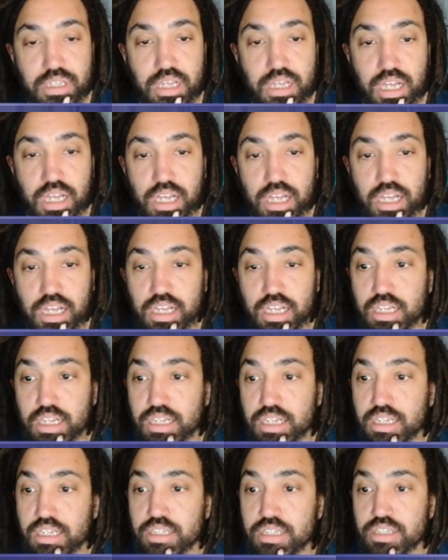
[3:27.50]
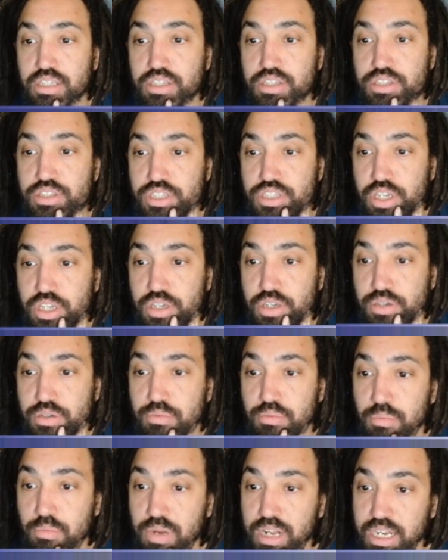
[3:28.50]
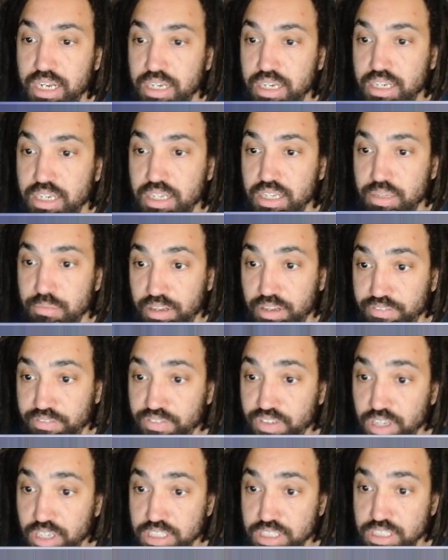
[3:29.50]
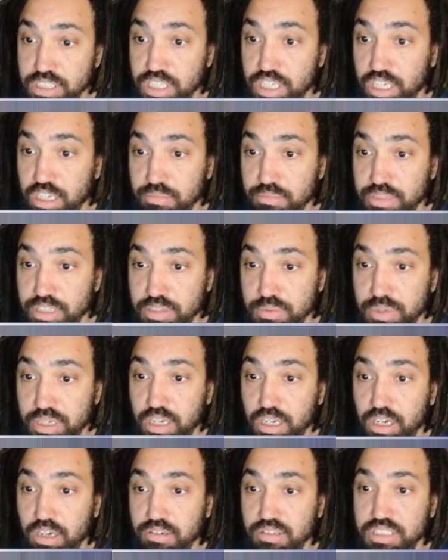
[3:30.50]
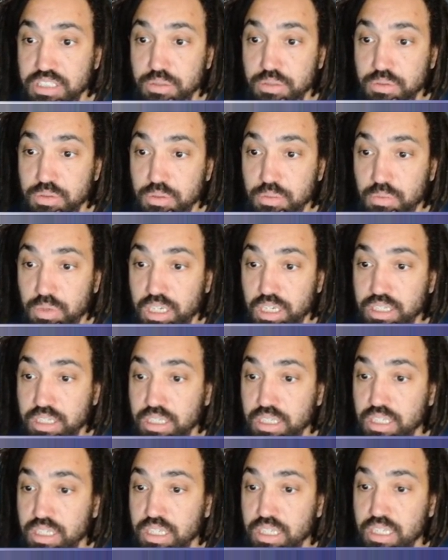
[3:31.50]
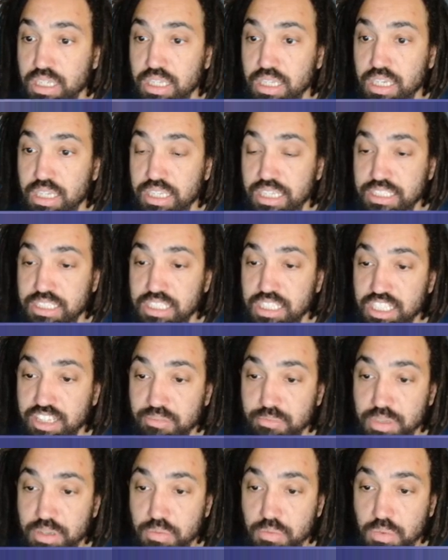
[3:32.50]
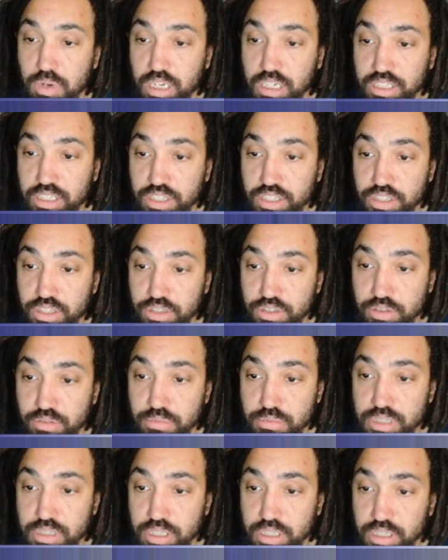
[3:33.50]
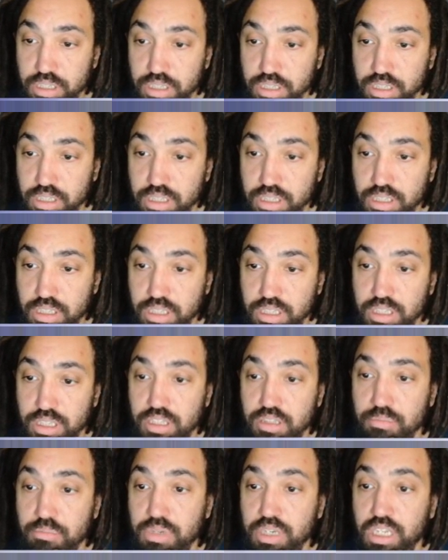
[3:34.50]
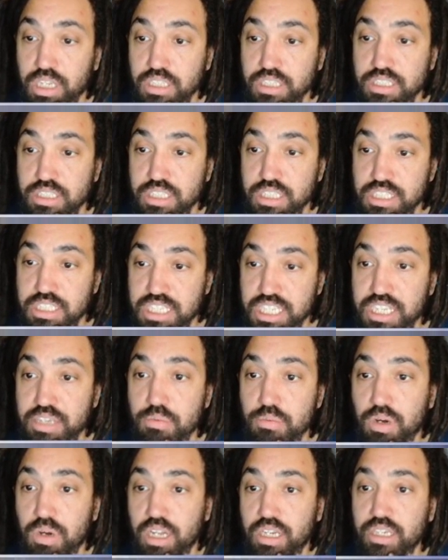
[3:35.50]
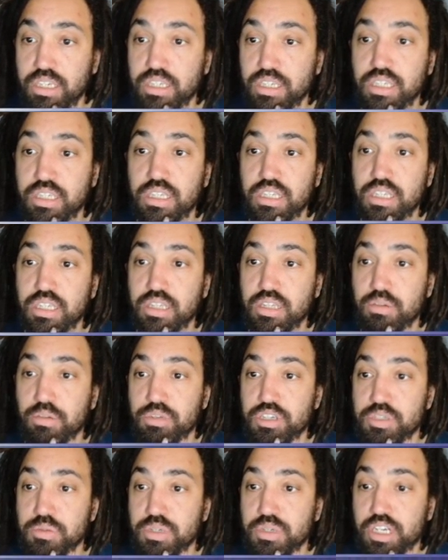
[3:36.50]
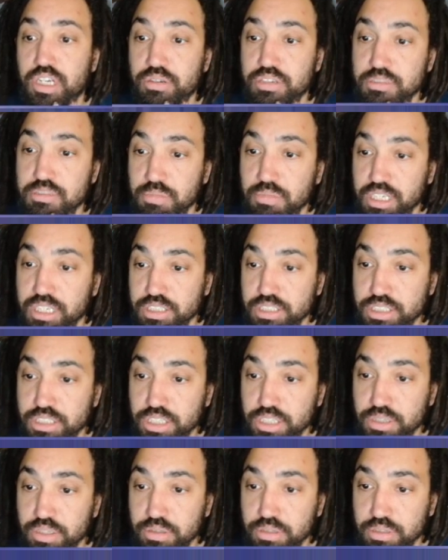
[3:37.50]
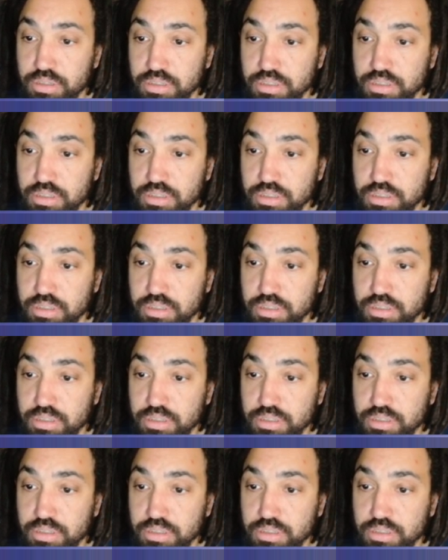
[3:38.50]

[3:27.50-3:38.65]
So when my first term is when R is equal to 1, and that's going to give me 1 cubed plus T1, which we know is minus 2.